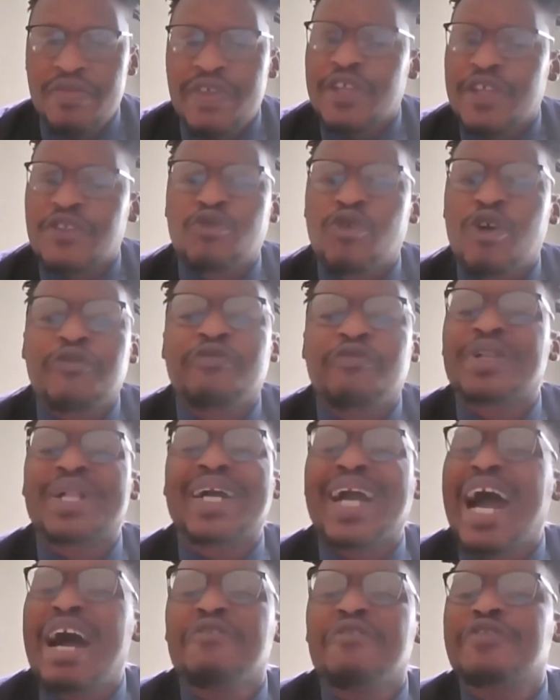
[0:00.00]
They do not
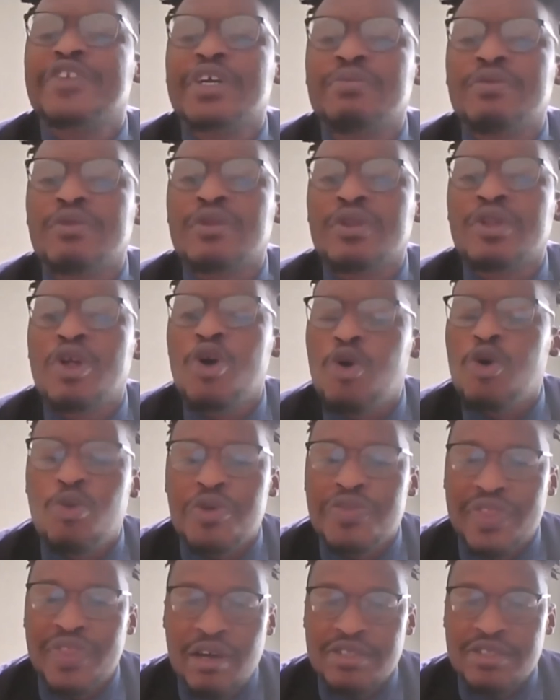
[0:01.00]
feel comfortable
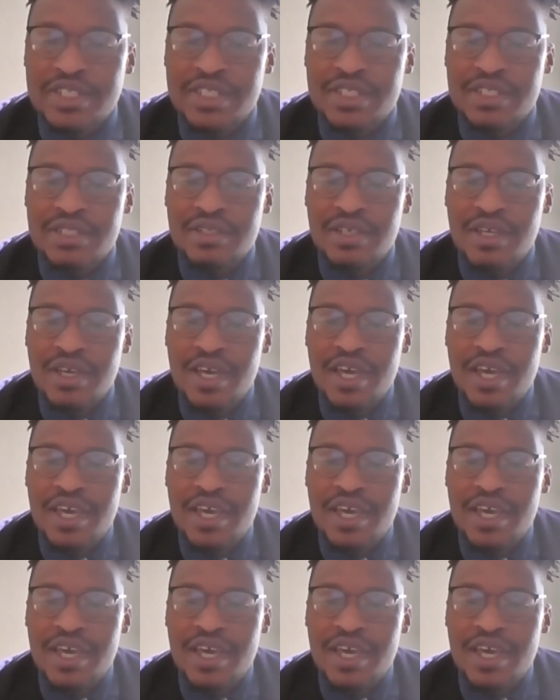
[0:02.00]
without it.